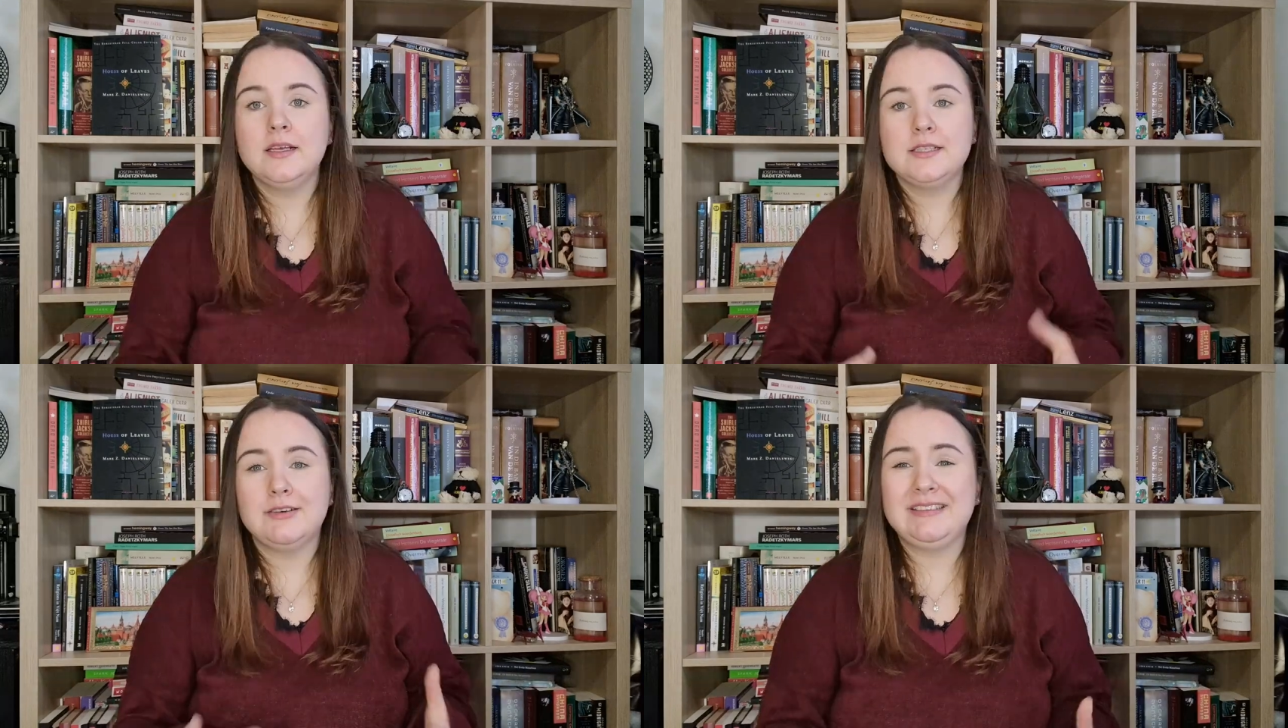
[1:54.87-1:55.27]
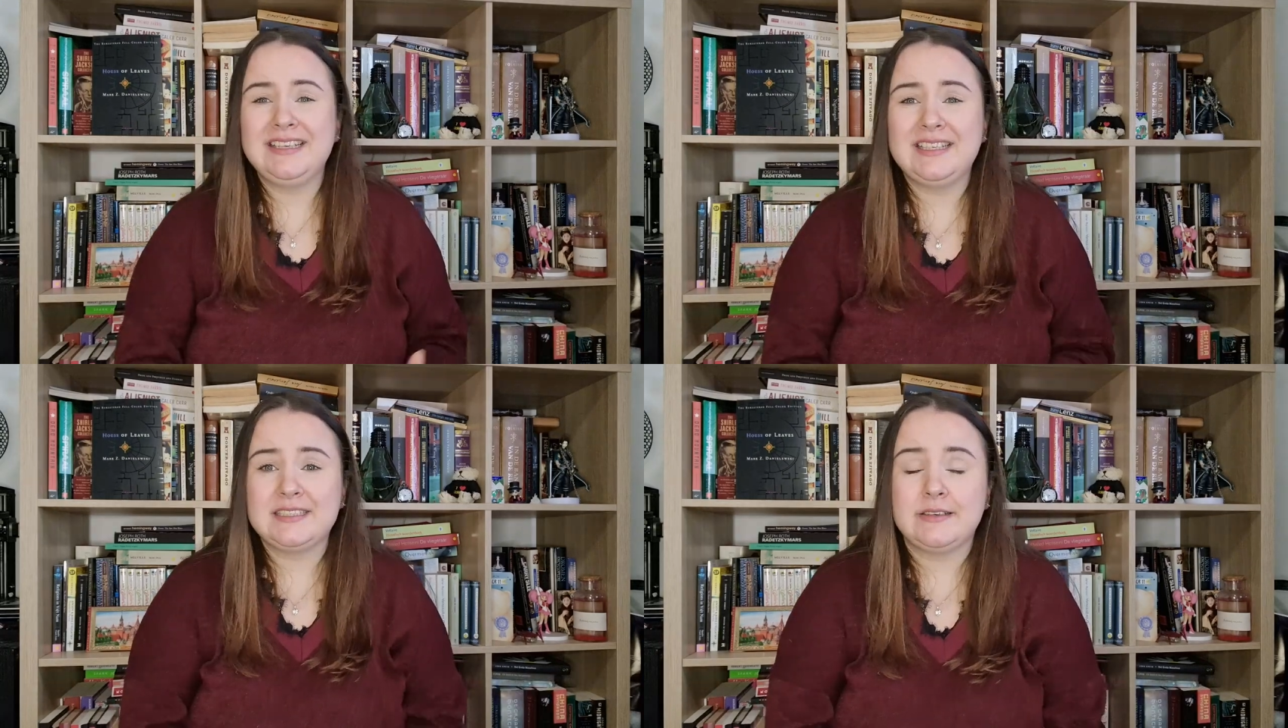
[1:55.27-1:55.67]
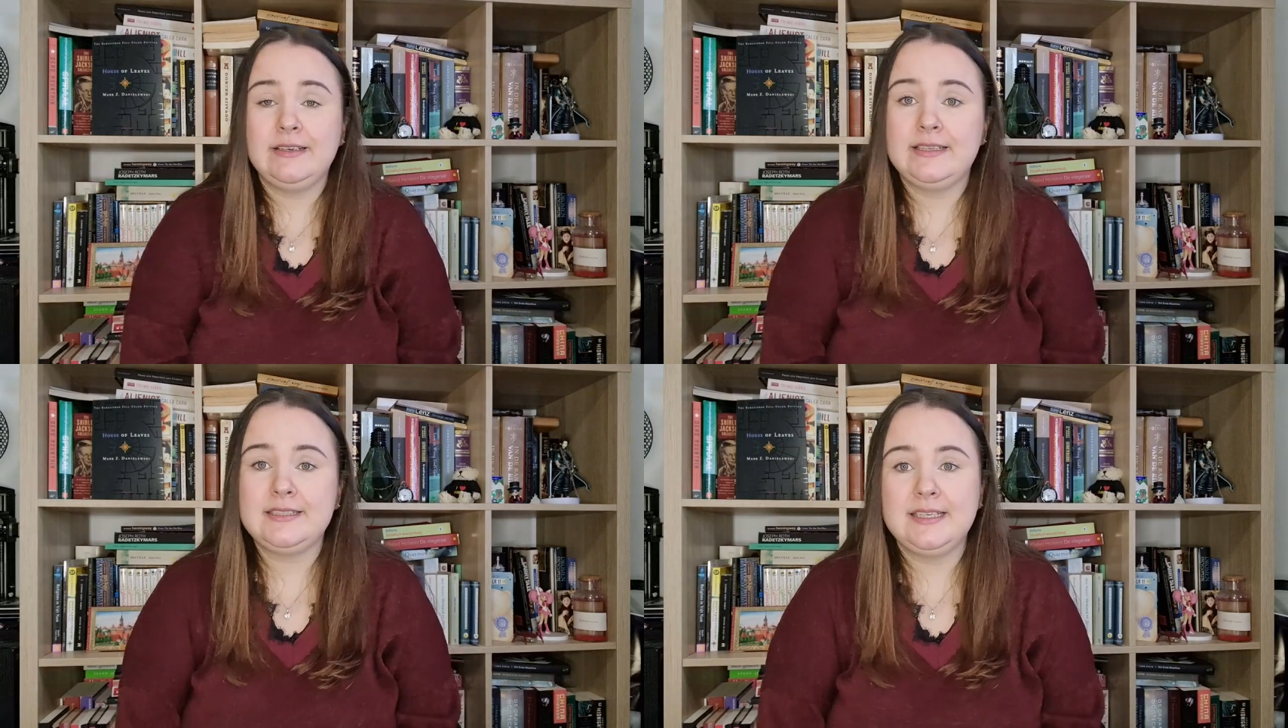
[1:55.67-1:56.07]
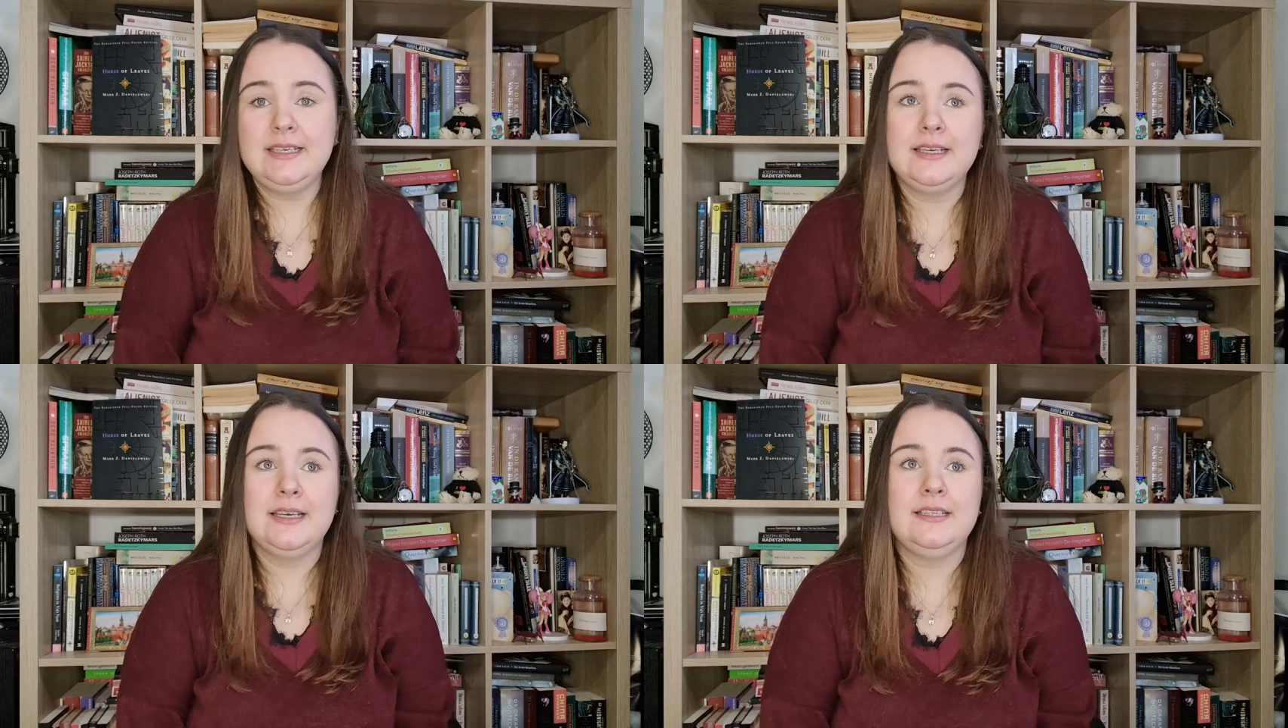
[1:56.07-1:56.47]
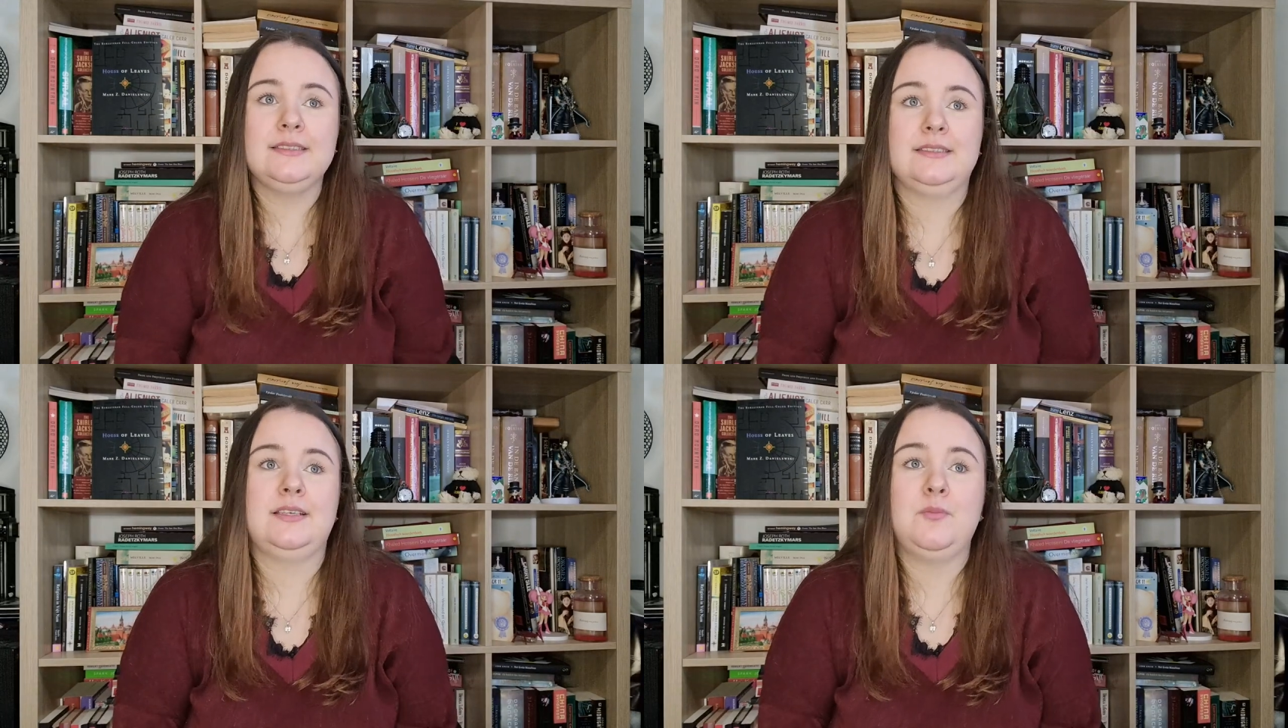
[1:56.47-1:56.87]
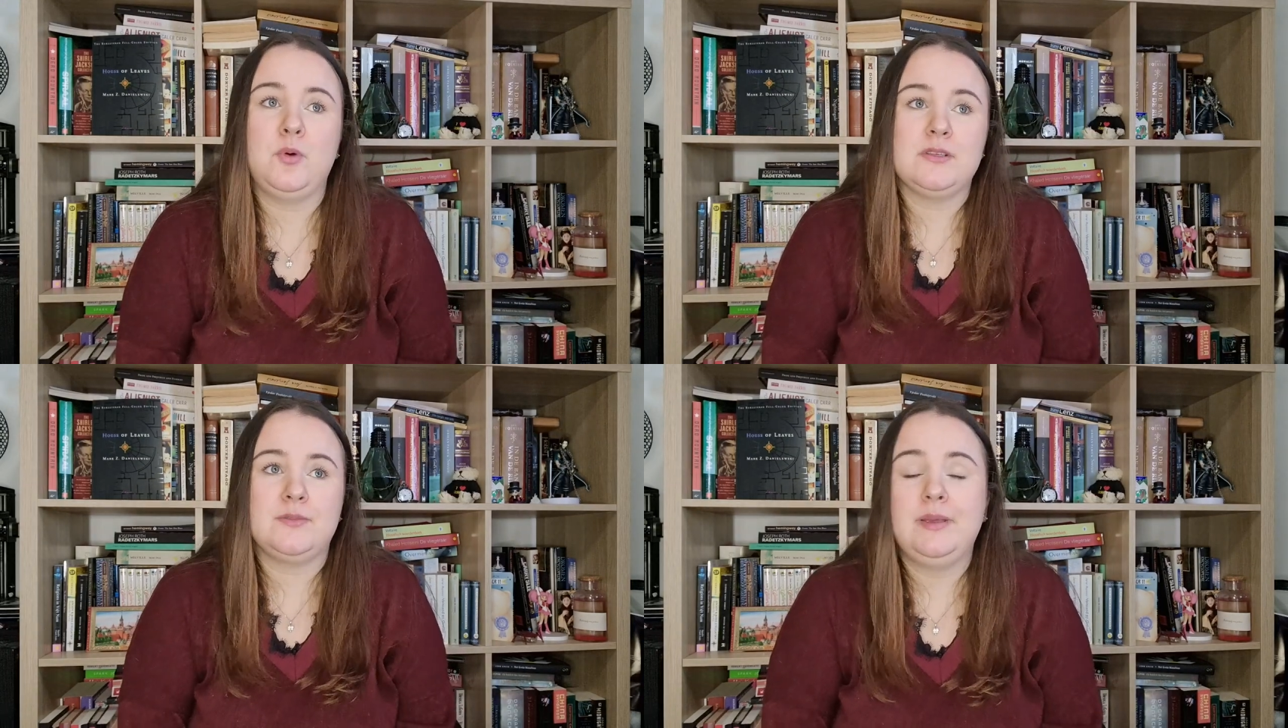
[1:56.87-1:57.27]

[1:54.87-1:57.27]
So I think that's realistic. And some months